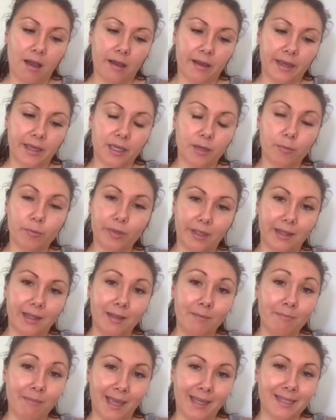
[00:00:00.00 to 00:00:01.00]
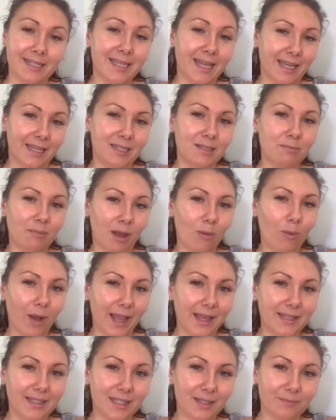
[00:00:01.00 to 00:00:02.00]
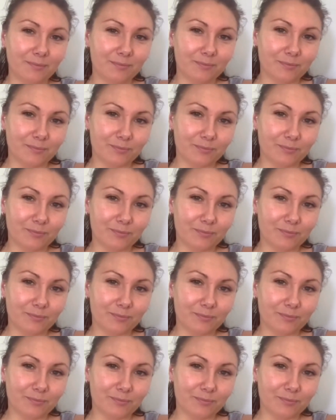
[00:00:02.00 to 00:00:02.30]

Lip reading: I completely maintained my weight.